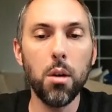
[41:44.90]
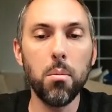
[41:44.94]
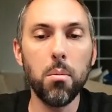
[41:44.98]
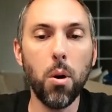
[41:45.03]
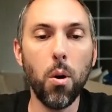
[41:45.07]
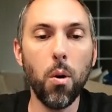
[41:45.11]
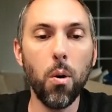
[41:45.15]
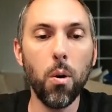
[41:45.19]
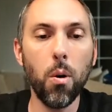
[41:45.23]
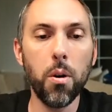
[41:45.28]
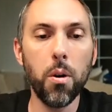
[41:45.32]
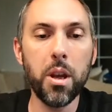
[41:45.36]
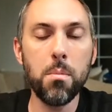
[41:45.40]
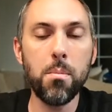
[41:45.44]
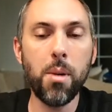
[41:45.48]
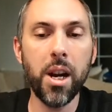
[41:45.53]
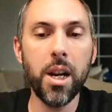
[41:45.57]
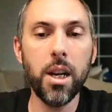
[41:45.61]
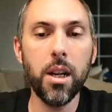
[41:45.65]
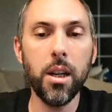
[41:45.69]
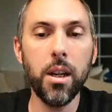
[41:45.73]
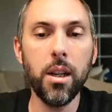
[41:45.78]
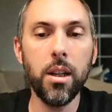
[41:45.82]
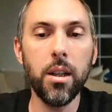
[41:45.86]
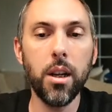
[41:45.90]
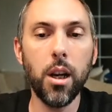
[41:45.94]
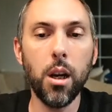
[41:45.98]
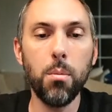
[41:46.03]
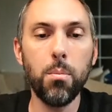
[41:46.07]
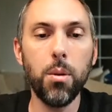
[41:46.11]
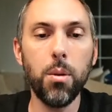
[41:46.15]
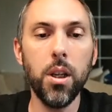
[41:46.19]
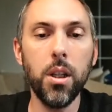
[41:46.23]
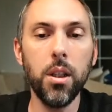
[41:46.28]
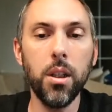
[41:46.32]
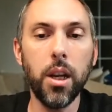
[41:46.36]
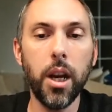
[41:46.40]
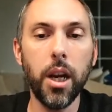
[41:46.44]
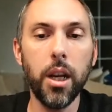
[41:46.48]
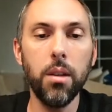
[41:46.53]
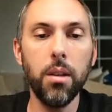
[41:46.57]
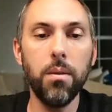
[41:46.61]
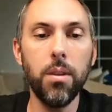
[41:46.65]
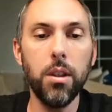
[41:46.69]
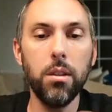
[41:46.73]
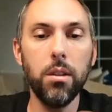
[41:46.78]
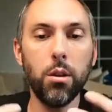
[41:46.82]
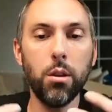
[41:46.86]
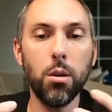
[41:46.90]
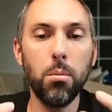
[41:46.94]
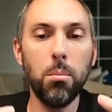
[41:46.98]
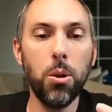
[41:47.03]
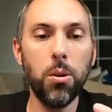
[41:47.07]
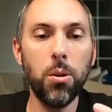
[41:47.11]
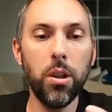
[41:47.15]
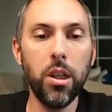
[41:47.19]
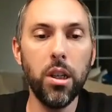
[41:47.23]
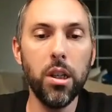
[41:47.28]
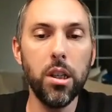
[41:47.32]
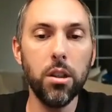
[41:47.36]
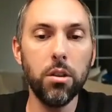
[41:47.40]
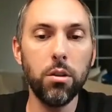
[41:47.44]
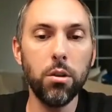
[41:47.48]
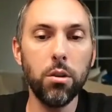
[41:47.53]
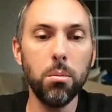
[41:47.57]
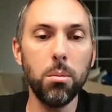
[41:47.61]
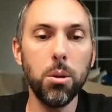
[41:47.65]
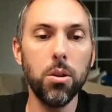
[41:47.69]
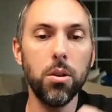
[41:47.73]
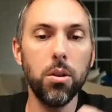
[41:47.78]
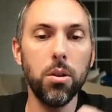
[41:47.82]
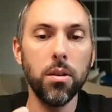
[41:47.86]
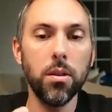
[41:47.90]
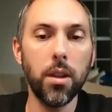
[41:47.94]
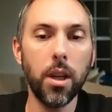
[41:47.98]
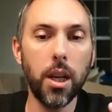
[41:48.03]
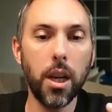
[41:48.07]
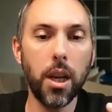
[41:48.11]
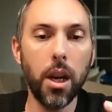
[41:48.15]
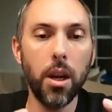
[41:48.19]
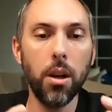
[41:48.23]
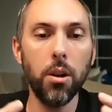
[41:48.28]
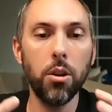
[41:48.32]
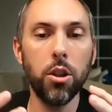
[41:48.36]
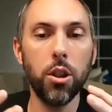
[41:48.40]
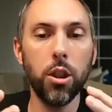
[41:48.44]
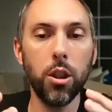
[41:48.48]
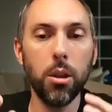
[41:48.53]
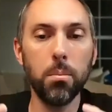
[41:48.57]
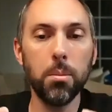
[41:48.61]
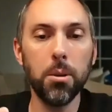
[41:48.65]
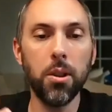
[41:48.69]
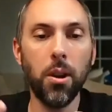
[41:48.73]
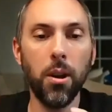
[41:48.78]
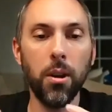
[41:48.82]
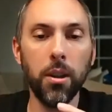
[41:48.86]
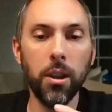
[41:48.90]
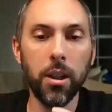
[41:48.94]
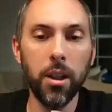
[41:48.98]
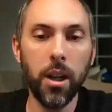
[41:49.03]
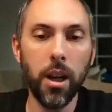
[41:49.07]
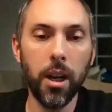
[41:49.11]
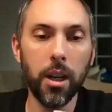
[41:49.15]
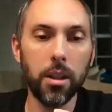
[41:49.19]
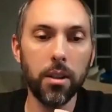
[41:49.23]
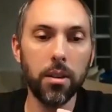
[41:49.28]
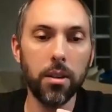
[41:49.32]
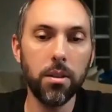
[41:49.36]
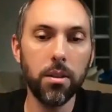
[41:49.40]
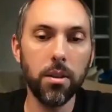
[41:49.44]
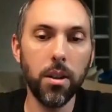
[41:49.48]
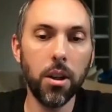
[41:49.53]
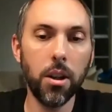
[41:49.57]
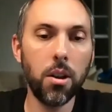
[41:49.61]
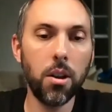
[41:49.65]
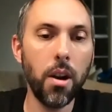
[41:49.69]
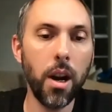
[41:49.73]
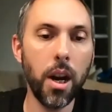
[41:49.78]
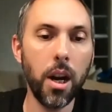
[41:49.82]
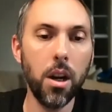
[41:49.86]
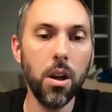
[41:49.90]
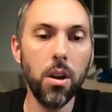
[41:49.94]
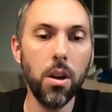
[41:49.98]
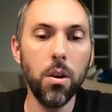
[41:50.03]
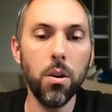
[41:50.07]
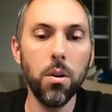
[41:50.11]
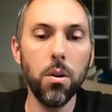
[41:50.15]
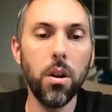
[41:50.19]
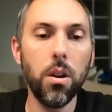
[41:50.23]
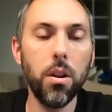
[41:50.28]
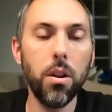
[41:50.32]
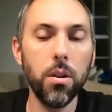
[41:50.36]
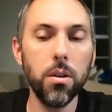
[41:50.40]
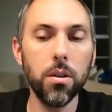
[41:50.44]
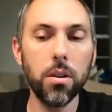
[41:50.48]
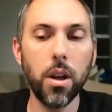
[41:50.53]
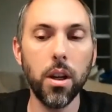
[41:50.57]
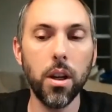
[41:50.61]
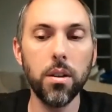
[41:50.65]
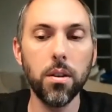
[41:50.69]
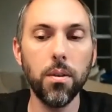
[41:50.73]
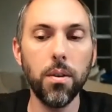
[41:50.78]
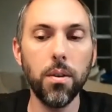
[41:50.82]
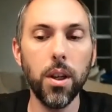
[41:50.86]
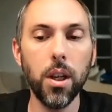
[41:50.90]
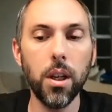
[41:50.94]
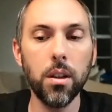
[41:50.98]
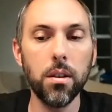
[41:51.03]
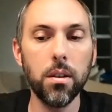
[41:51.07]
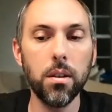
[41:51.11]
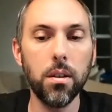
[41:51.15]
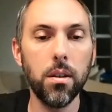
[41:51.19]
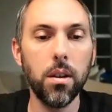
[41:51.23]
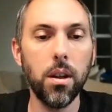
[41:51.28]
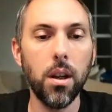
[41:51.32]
or they might end up in kind of these community distributions like Airship, Starling X, Akrano, those kinds of things.